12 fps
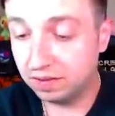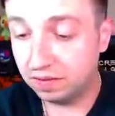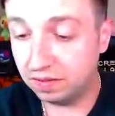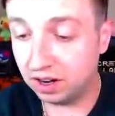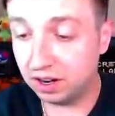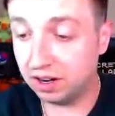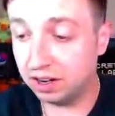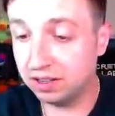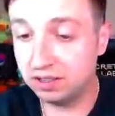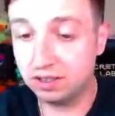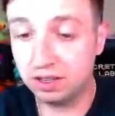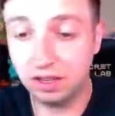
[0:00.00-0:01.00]
Very
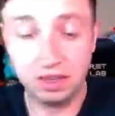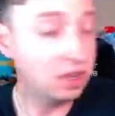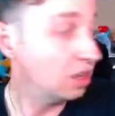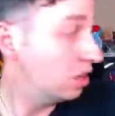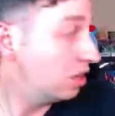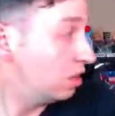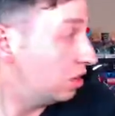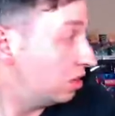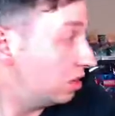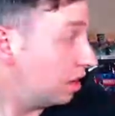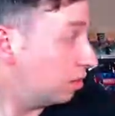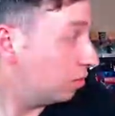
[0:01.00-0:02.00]
nice.
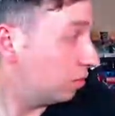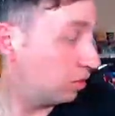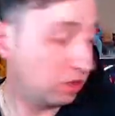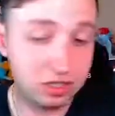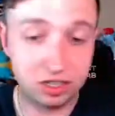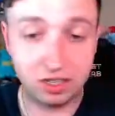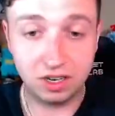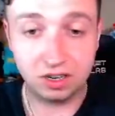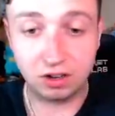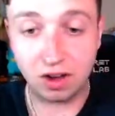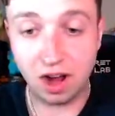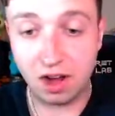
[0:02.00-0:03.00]
Yep, well, let's just get to
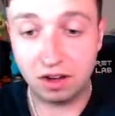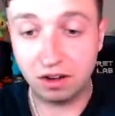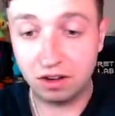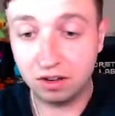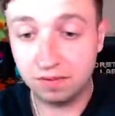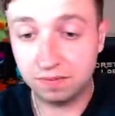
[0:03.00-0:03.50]
cracking on it.